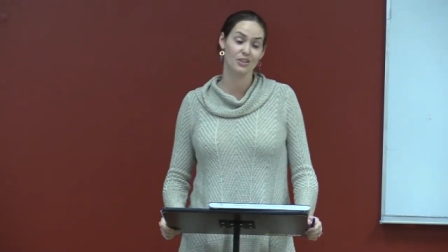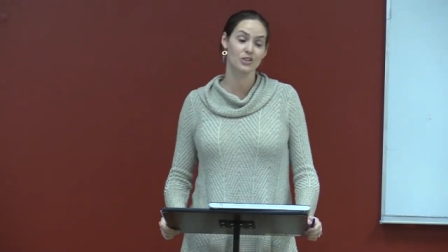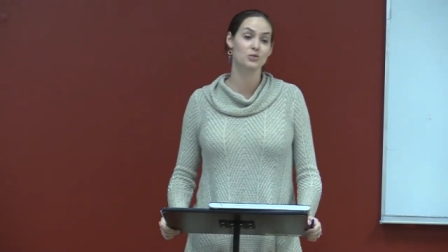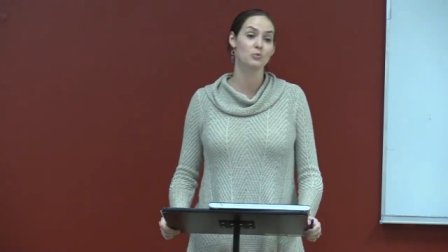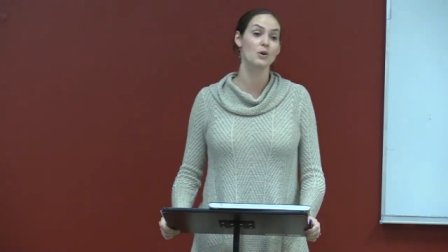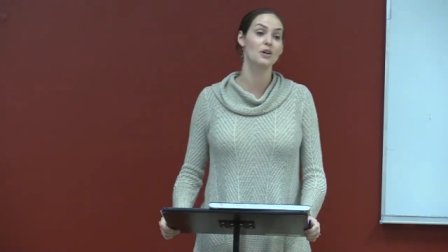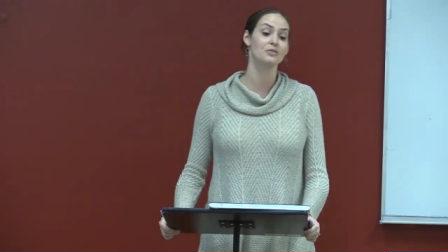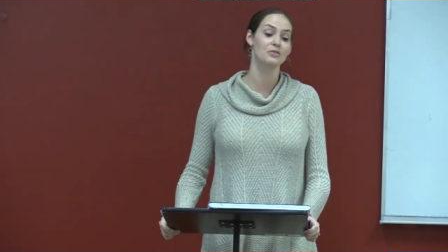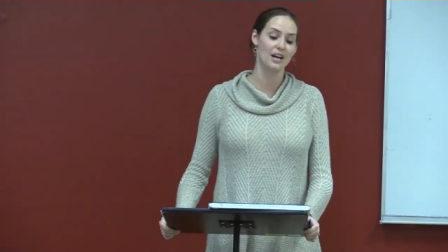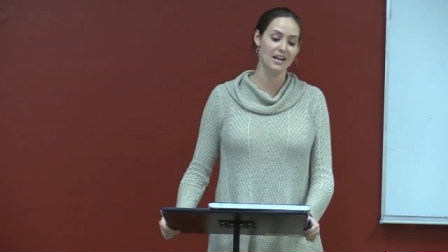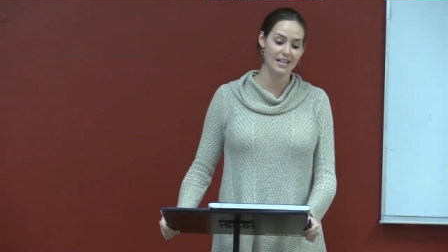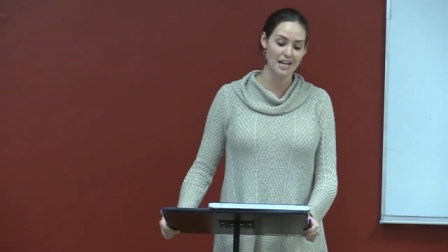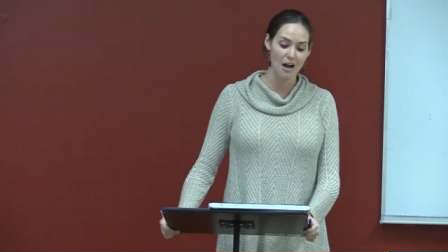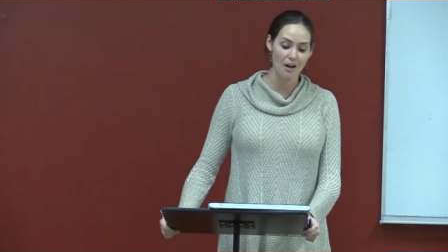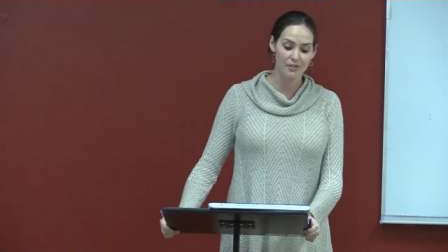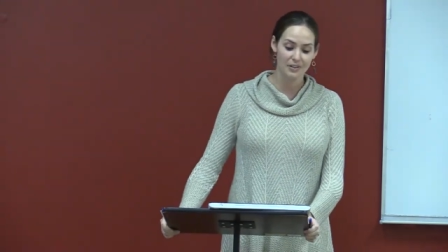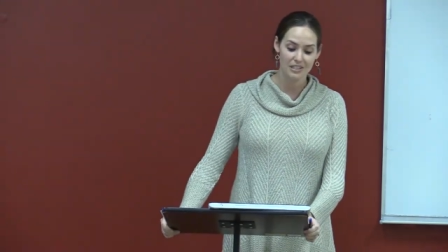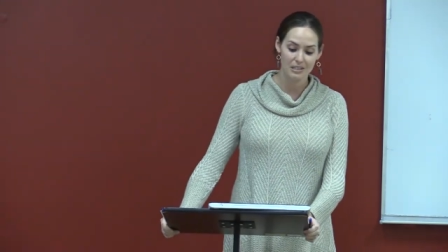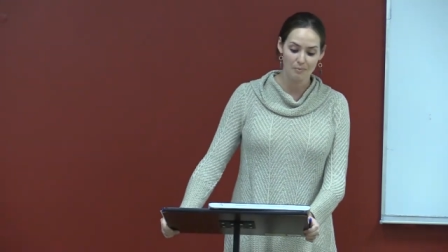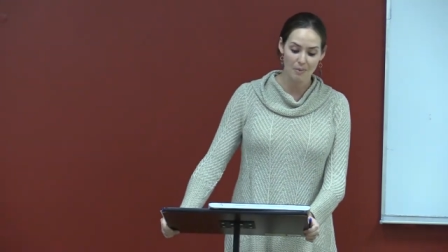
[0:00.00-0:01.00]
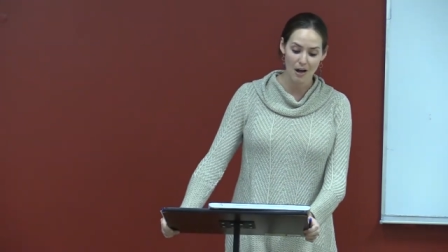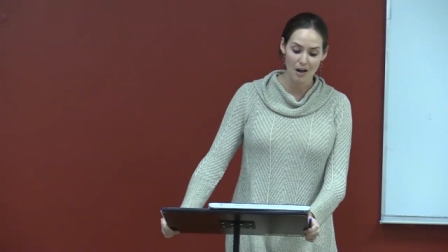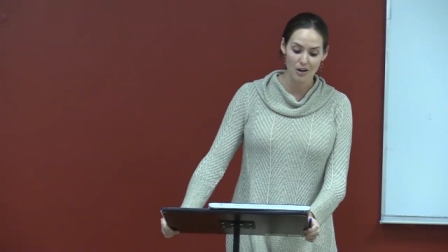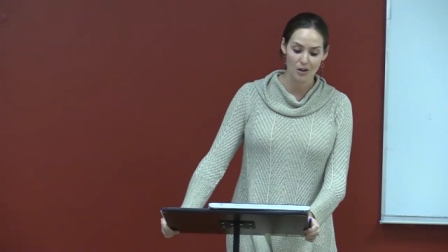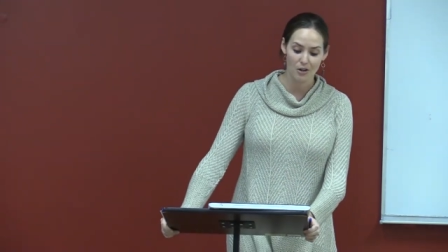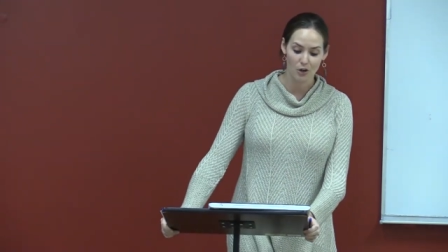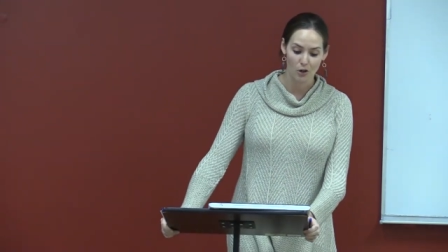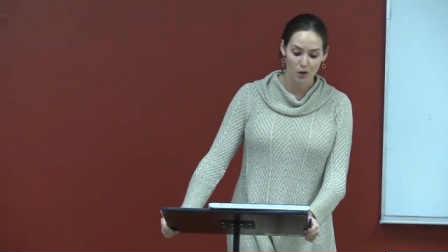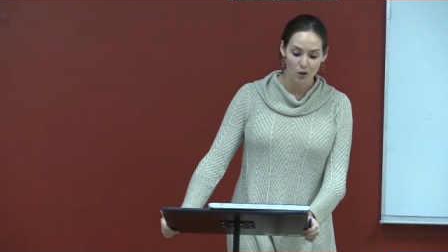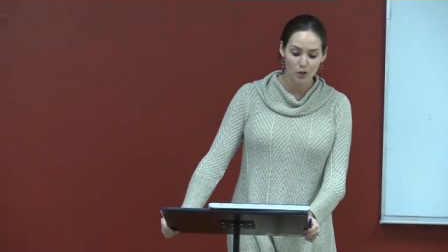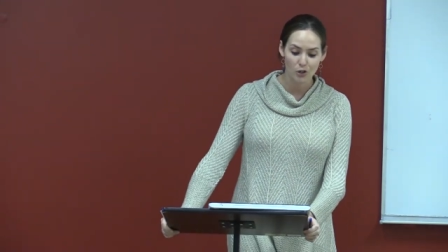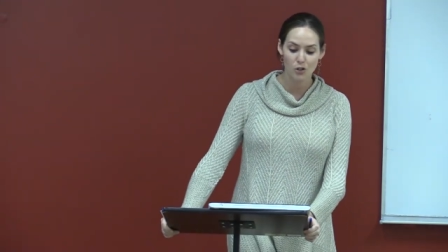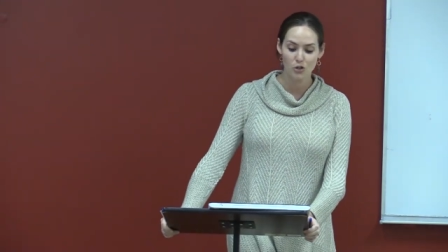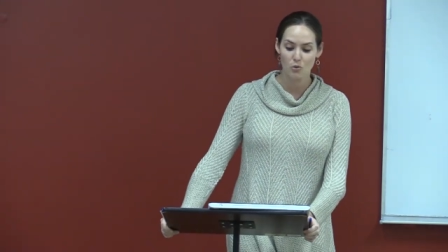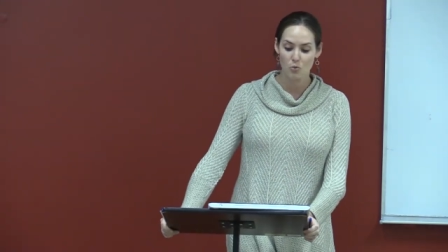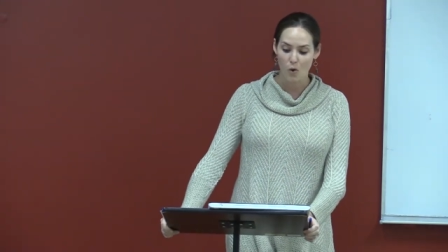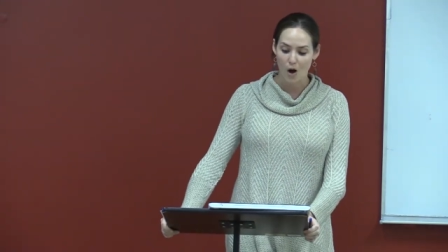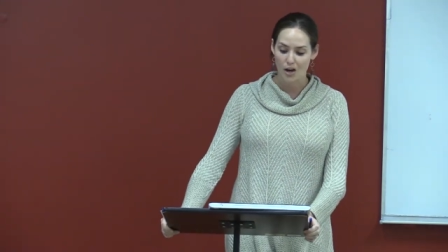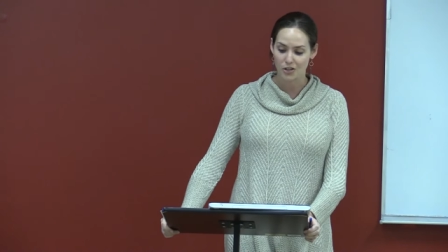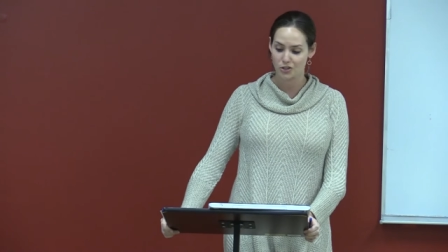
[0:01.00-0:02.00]
There's one right now that's about a girl
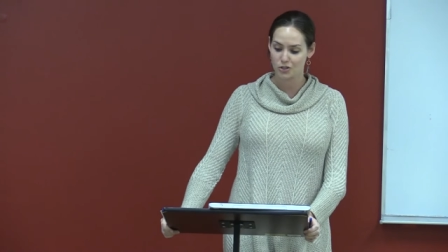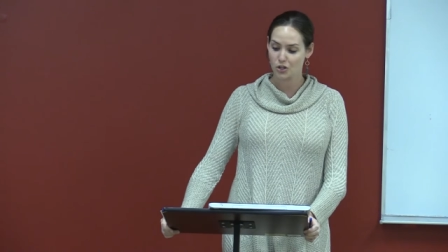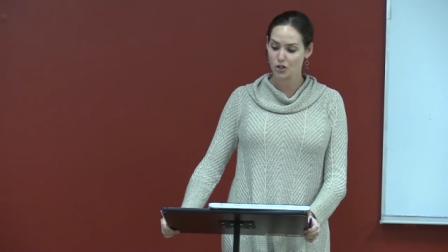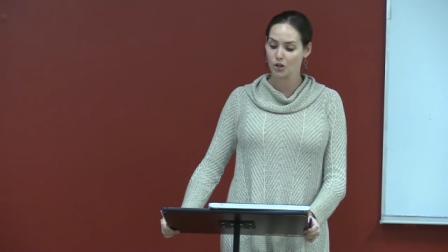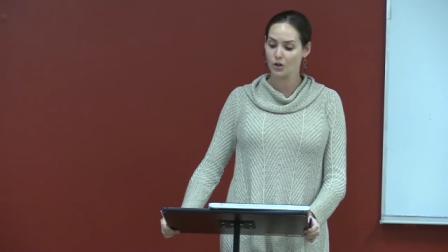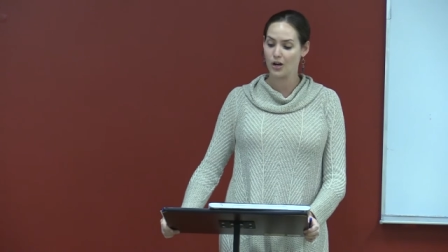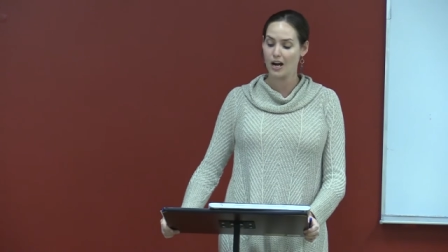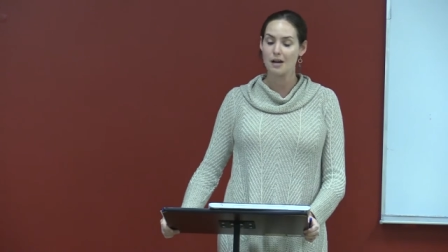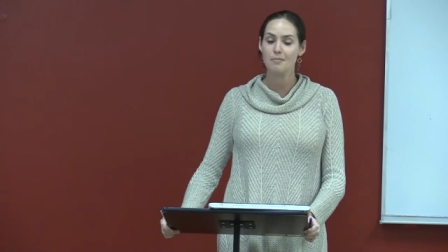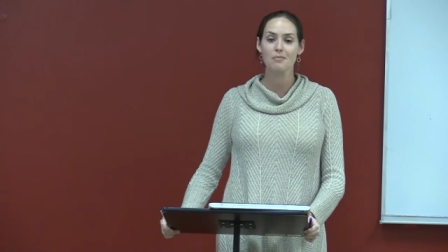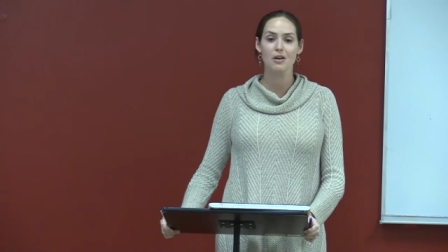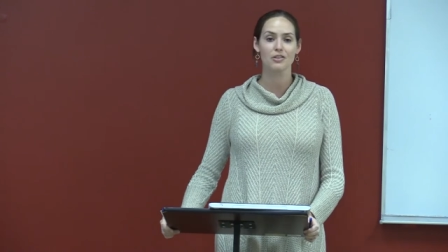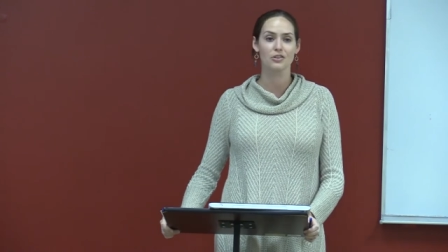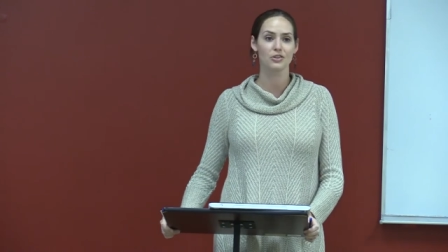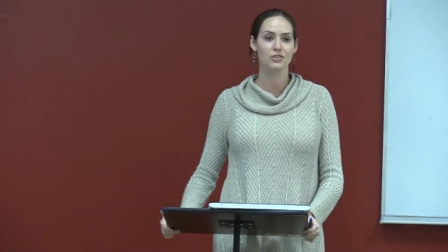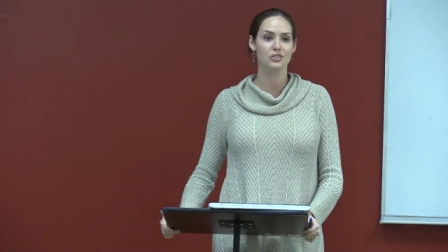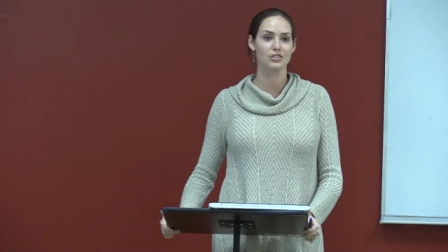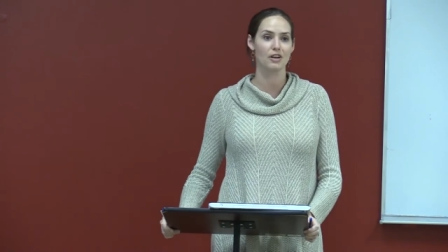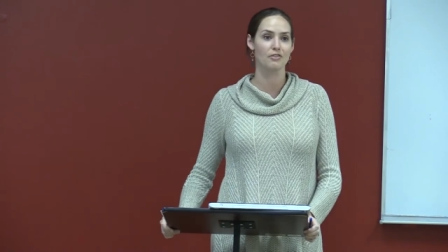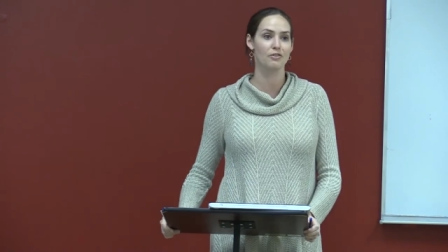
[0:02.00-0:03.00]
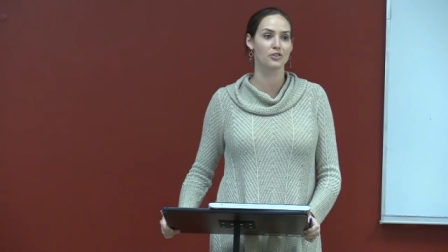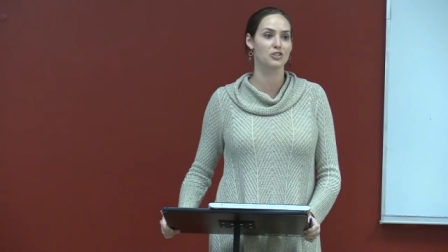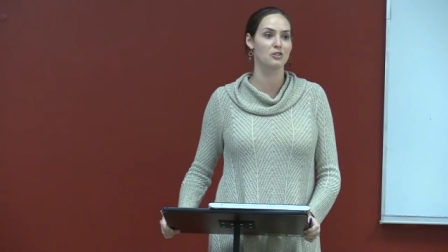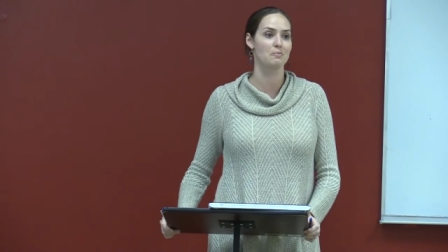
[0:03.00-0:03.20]
who watched her grandmother suffer